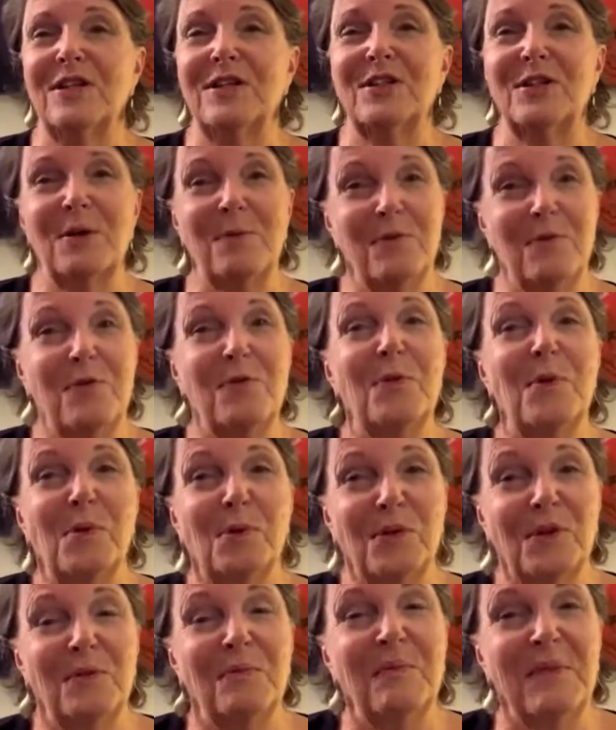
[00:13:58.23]
And some of you
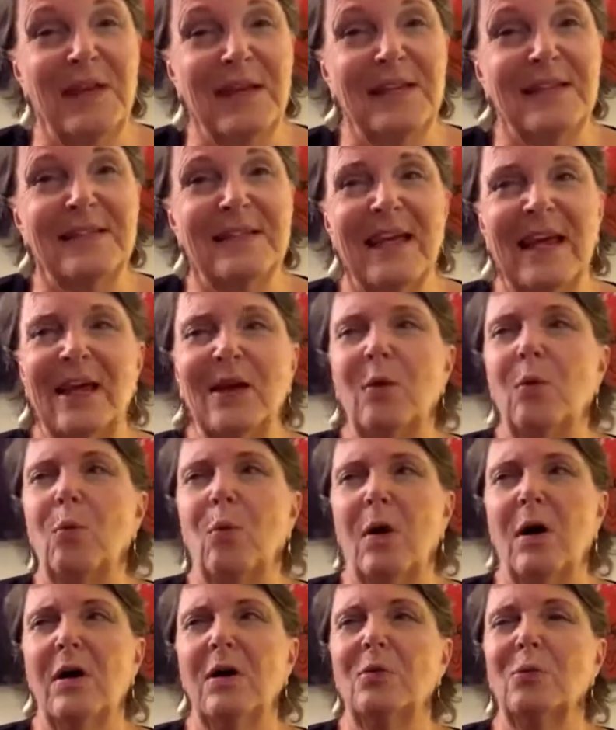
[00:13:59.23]
older than me are saying,
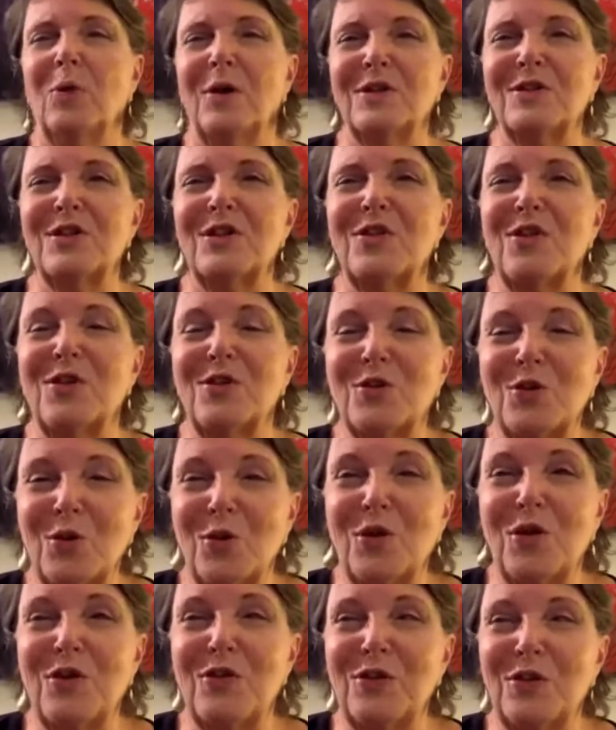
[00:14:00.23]
What? What's a,
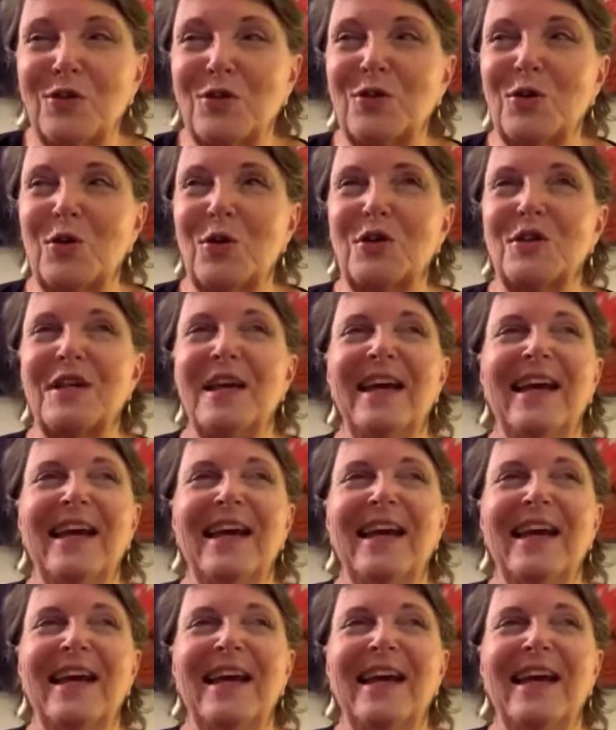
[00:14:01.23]
a thesaurus?